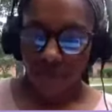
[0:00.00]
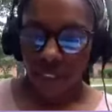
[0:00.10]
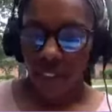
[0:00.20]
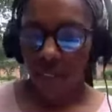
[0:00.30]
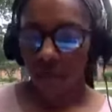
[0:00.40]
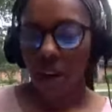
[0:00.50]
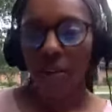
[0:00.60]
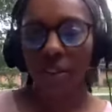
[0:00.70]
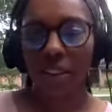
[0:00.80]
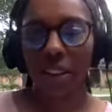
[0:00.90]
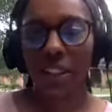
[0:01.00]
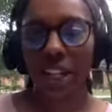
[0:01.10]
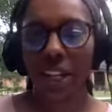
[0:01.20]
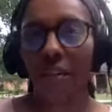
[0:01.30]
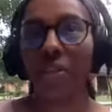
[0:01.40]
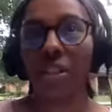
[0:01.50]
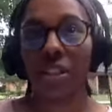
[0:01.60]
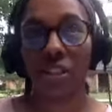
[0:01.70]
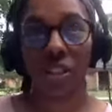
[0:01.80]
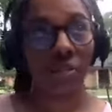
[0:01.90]
And then we'll have a slight
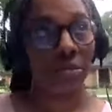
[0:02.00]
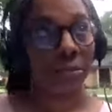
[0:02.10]
conversation.